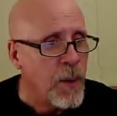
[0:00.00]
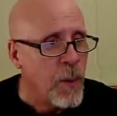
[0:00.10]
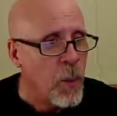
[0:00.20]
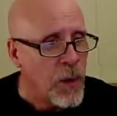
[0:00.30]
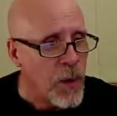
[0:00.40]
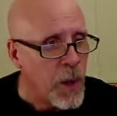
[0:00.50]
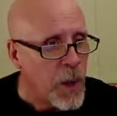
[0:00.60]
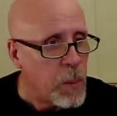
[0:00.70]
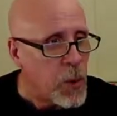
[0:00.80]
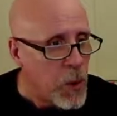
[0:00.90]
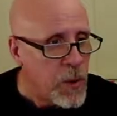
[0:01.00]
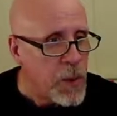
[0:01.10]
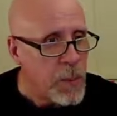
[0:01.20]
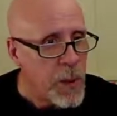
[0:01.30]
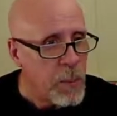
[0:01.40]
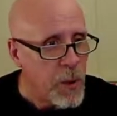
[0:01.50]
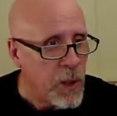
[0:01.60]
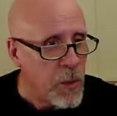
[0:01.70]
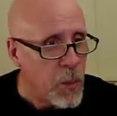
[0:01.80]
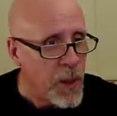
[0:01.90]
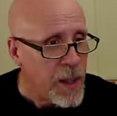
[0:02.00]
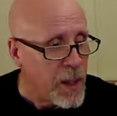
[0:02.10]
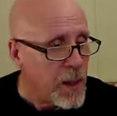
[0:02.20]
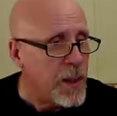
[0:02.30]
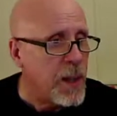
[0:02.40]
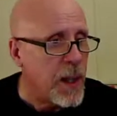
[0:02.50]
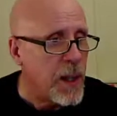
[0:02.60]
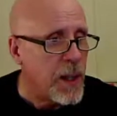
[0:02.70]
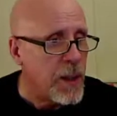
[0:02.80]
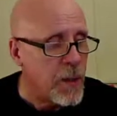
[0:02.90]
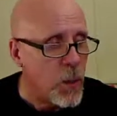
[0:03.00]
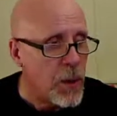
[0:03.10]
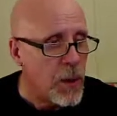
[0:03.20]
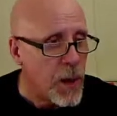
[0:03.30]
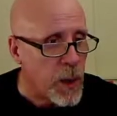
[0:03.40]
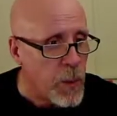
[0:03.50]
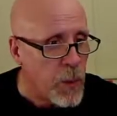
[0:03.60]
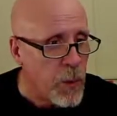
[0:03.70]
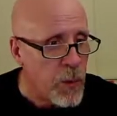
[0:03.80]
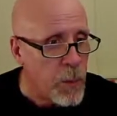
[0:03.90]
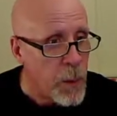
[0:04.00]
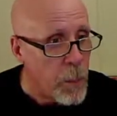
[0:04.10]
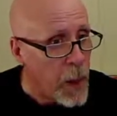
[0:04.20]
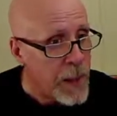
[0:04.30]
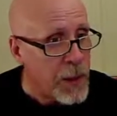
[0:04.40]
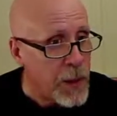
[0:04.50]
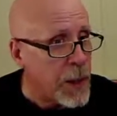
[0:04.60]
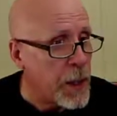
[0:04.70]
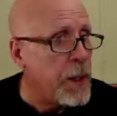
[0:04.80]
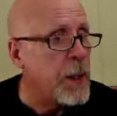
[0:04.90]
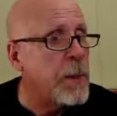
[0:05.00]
what the variable used to be plus 1 here, and what the variable used to be minus D here.